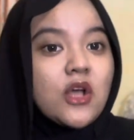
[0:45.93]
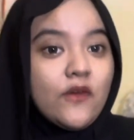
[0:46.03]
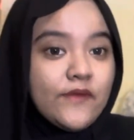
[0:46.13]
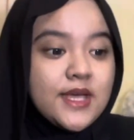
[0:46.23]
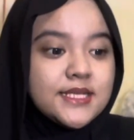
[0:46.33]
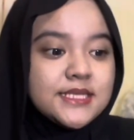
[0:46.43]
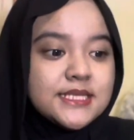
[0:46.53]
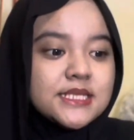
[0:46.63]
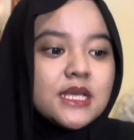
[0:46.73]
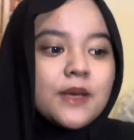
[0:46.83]

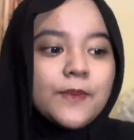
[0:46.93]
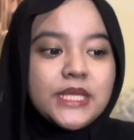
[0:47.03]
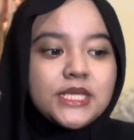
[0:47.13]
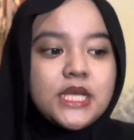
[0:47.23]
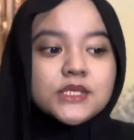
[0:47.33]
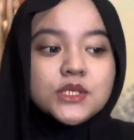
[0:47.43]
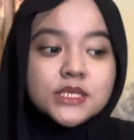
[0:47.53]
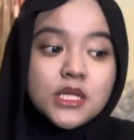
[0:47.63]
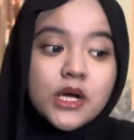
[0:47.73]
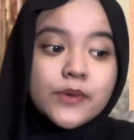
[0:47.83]
offense, maintain
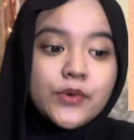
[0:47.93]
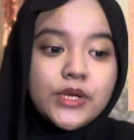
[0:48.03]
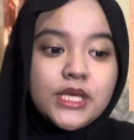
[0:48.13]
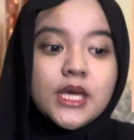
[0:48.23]
social harmony,